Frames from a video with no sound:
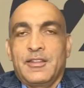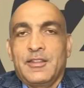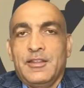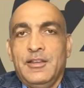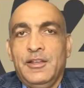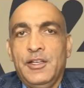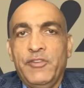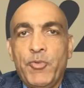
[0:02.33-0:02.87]

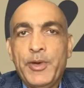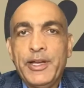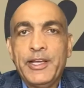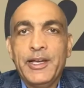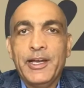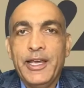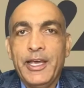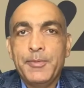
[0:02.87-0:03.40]
Hello, everybody.
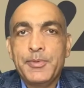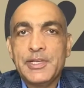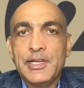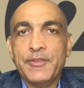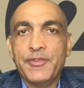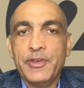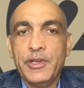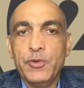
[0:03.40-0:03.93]
Abe
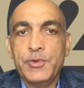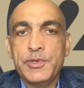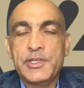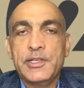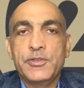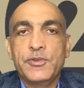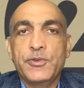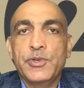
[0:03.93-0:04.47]
Safa here with
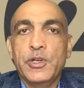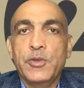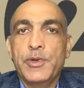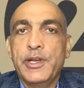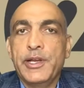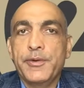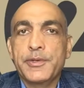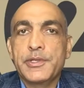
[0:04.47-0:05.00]
Century
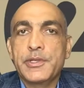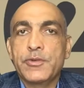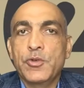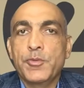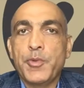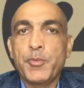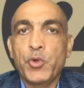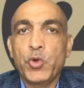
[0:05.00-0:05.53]
21 Harrelson
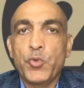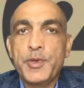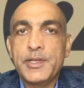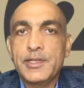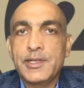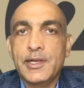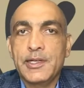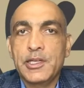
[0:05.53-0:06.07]
Group in Myrtle Beach,
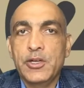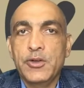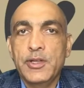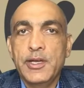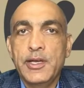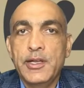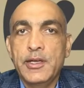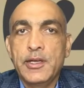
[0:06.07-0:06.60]
South
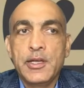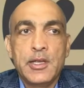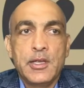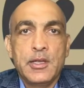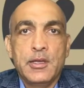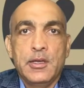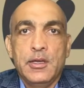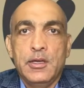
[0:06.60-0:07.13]
Carolina.
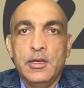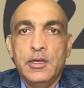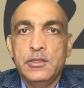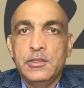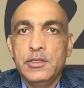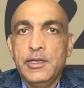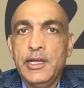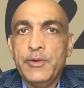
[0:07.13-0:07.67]

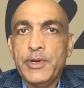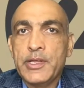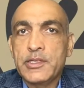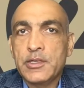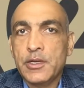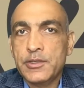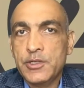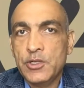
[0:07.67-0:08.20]
Today, I want to
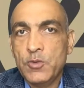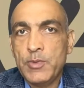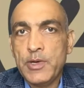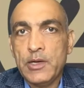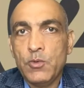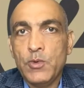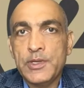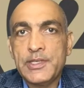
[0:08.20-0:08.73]
talk to you
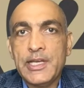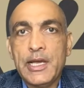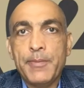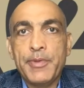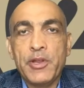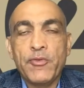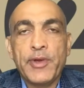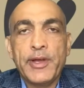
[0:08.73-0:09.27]
about what's
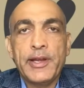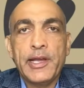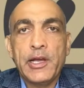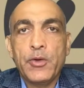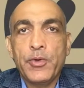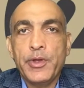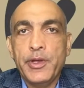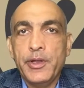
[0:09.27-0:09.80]
happening right
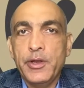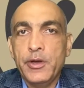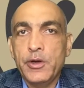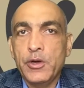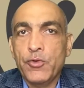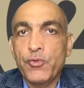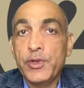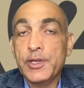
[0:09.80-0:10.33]
now in
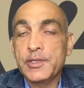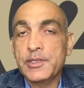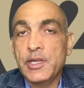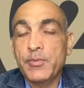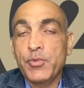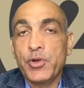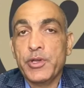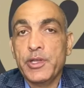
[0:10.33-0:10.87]
our real estate
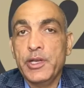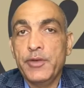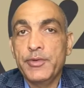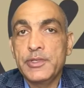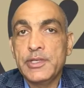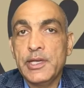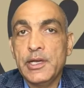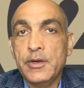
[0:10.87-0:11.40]
market here in
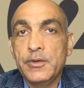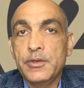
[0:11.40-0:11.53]
town,